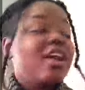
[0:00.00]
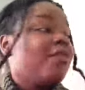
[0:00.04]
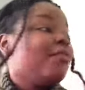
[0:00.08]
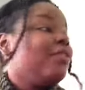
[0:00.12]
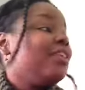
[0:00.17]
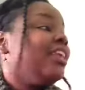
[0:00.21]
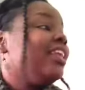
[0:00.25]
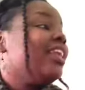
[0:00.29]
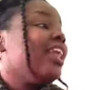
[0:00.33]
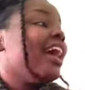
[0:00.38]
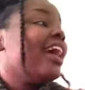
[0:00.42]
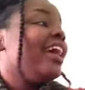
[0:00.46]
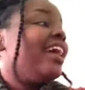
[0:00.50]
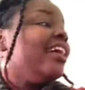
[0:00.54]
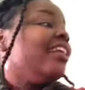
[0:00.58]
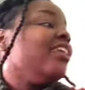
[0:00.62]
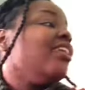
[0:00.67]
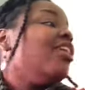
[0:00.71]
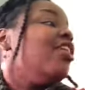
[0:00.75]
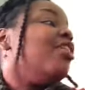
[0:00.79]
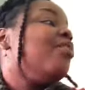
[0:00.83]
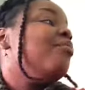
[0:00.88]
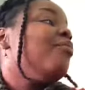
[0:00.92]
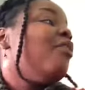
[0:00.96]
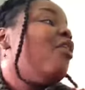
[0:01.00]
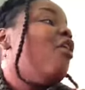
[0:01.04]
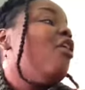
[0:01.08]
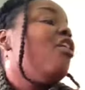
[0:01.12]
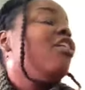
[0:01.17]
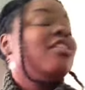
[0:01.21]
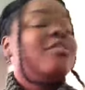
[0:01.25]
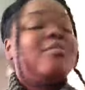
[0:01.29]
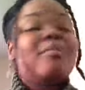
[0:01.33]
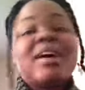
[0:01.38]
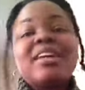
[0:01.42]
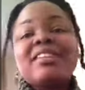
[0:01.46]
I really like it.
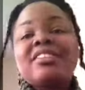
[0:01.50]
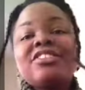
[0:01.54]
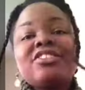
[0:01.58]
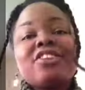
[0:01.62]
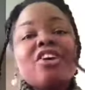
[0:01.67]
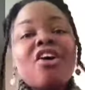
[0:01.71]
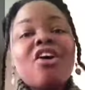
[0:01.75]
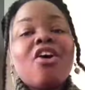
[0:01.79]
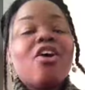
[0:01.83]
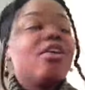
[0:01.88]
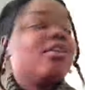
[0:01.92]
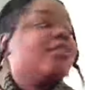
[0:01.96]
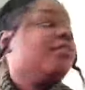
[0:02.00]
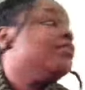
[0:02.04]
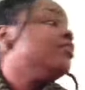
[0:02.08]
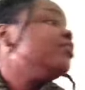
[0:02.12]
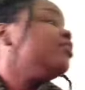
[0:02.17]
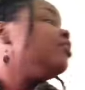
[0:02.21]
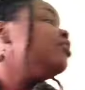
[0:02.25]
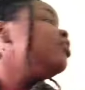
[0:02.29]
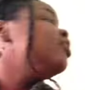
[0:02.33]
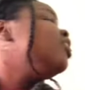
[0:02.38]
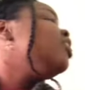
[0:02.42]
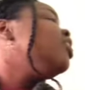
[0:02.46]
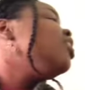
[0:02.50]
All of my scarves